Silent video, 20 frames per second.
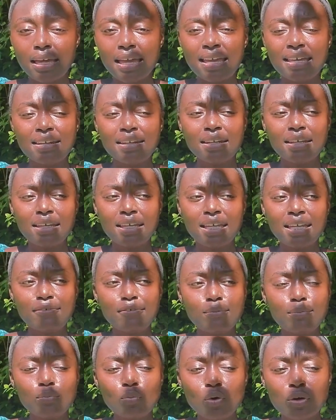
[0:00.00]
and
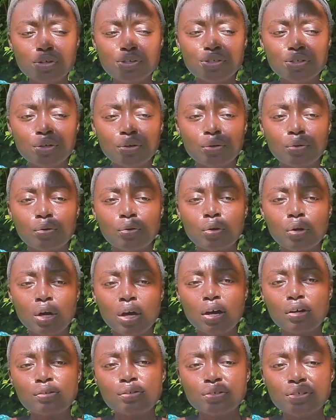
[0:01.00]
even more so,
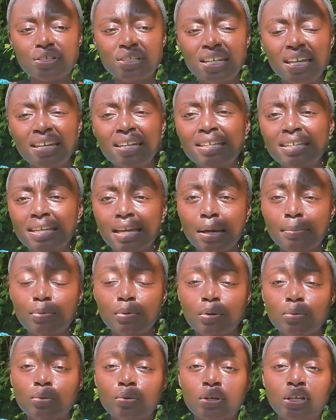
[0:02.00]
understanding
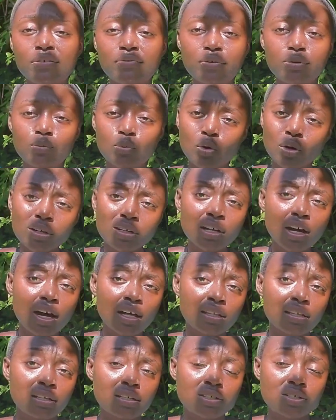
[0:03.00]
Khepra will give you more
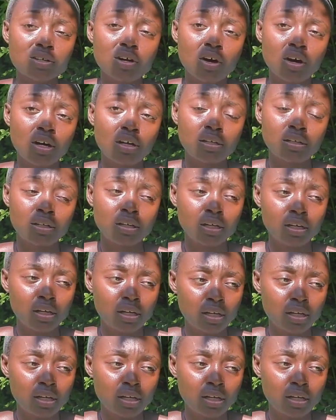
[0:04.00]
knowledge on